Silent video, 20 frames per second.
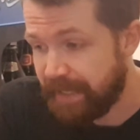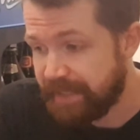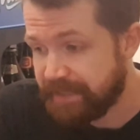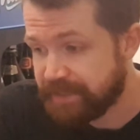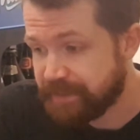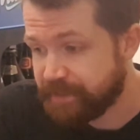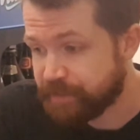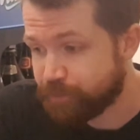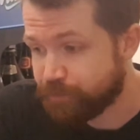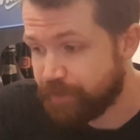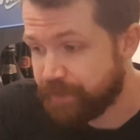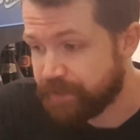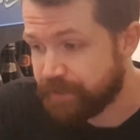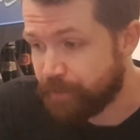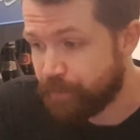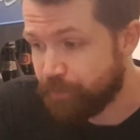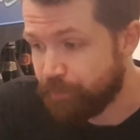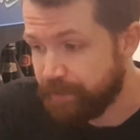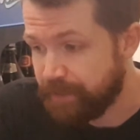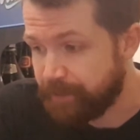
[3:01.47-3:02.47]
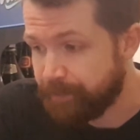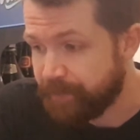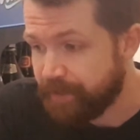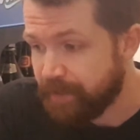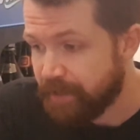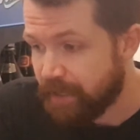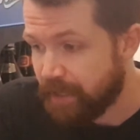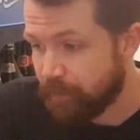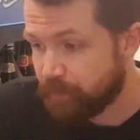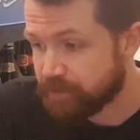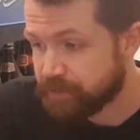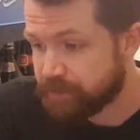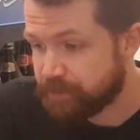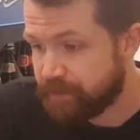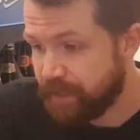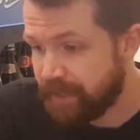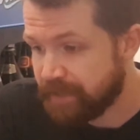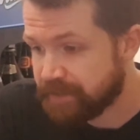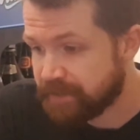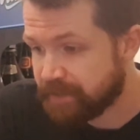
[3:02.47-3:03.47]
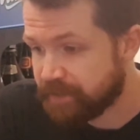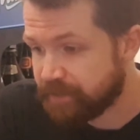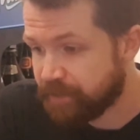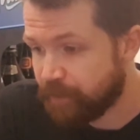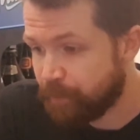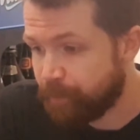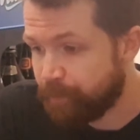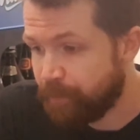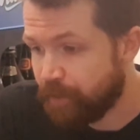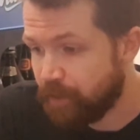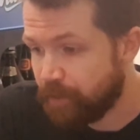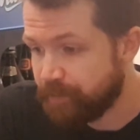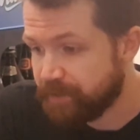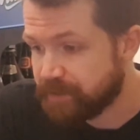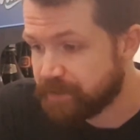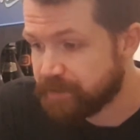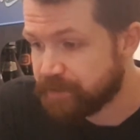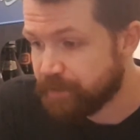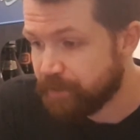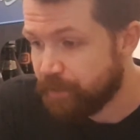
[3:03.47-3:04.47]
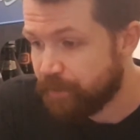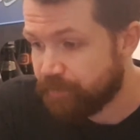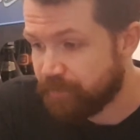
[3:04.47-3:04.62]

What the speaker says: 1823, he was granted a permit